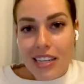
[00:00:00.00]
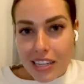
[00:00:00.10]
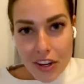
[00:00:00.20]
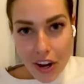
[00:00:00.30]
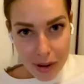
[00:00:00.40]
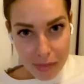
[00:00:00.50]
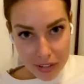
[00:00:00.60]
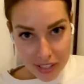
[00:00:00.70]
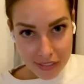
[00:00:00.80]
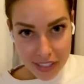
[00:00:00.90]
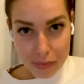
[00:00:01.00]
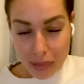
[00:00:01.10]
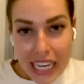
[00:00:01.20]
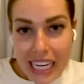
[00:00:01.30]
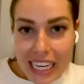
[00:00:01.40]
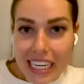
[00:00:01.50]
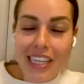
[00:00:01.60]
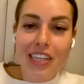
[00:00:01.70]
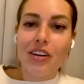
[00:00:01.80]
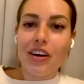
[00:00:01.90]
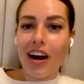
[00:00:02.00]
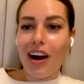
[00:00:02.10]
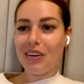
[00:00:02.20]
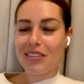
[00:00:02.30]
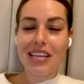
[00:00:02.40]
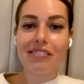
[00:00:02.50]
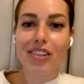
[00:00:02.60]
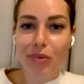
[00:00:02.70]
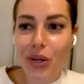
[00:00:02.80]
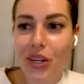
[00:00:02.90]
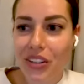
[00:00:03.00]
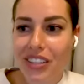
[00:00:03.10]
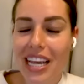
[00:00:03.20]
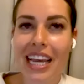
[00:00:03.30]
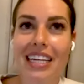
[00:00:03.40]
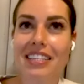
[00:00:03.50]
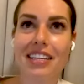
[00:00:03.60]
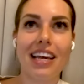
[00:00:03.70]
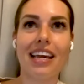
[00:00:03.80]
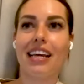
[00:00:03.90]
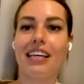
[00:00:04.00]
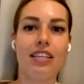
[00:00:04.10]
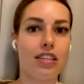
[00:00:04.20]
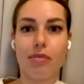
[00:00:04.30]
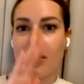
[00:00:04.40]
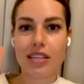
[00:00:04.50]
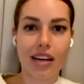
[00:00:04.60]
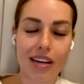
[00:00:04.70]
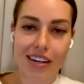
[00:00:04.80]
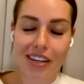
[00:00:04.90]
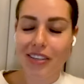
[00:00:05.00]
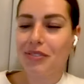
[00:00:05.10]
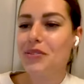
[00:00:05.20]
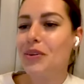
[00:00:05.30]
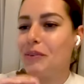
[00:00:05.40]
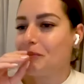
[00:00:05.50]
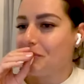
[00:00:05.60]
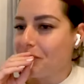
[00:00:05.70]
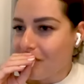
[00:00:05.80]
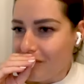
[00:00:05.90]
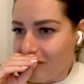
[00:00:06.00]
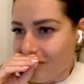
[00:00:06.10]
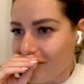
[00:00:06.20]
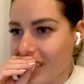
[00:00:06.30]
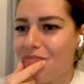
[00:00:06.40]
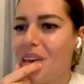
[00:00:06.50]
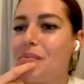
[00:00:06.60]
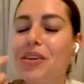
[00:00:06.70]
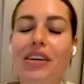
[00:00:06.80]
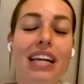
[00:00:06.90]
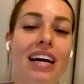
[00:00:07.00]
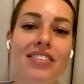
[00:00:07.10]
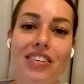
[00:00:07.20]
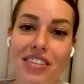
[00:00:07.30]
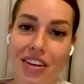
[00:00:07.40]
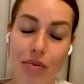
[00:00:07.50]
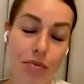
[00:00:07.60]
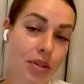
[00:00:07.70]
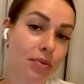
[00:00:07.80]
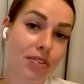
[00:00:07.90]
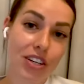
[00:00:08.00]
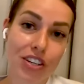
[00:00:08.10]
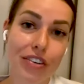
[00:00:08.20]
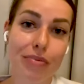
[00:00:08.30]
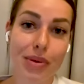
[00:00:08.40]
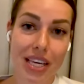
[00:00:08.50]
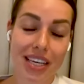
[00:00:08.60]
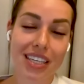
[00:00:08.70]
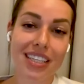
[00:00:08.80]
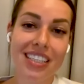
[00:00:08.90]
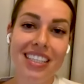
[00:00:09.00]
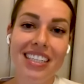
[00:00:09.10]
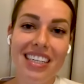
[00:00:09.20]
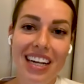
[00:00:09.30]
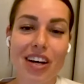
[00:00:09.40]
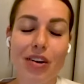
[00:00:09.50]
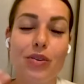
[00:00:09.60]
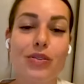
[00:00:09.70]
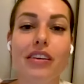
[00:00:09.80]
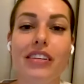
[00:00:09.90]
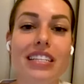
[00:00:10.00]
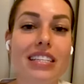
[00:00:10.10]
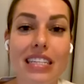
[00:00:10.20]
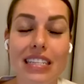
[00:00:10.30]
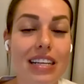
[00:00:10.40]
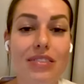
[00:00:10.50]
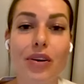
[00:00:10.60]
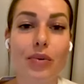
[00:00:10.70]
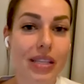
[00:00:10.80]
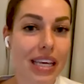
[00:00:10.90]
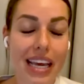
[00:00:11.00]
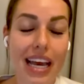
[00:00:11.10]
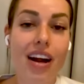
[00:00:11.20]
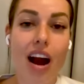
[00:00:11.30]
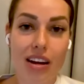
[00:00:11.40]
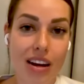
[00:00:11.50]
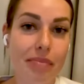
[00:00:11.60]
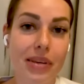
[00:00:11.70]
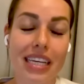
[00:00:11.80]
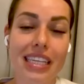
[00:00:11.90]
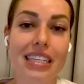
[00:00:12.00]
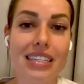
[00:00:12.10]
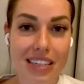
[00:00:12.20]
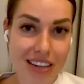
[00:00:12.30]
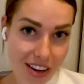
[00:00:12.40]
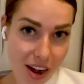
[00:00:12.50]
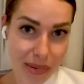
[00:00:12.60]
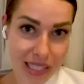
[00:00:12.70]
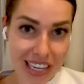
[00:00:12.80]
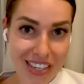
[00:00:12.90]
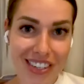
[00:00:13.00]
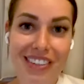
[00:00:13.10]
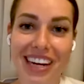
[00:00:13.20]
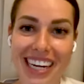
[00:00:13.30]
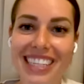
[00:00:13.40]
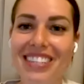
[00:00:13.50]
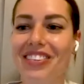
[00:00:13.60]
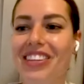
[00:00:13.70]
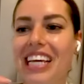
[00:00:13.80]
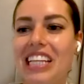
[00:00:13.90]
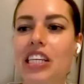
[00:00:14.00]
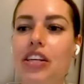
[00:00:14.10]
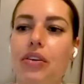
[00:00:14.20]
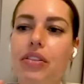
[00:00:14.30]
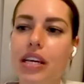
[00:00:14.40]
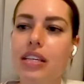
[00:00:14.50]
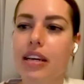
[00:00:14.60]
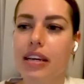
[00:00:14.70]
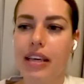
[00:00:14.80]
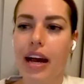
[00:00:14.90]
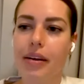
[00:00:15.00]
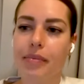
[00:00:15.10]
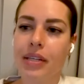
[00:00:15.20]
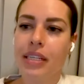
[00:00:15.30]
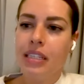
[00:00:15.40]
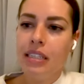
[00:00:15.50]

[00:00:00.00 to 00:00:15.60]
a TikTok about saving the planet, you know, saving the world, and it's like someone's got to argue. So maybe you can ask yourself with the version of me, you know, who's already successful when they get caught up in the TikTok comment section, right? So like little things like that.